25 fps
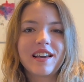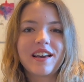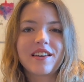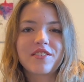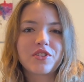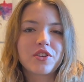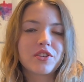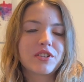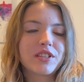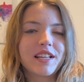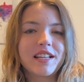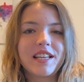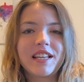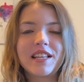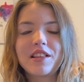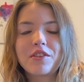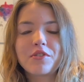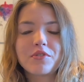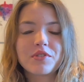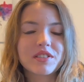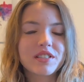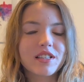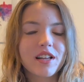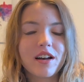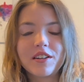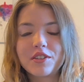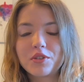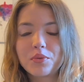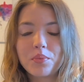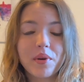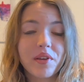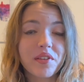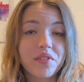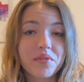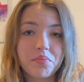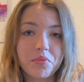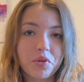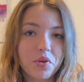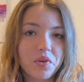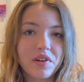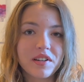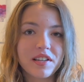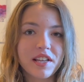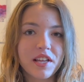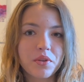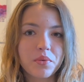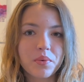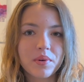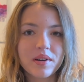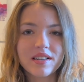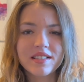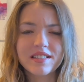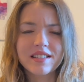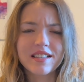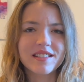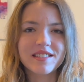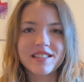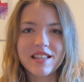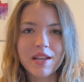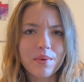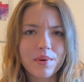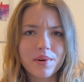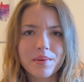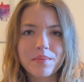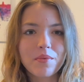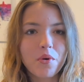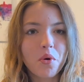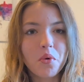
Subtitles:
I thought I needed to start with neural networks because they were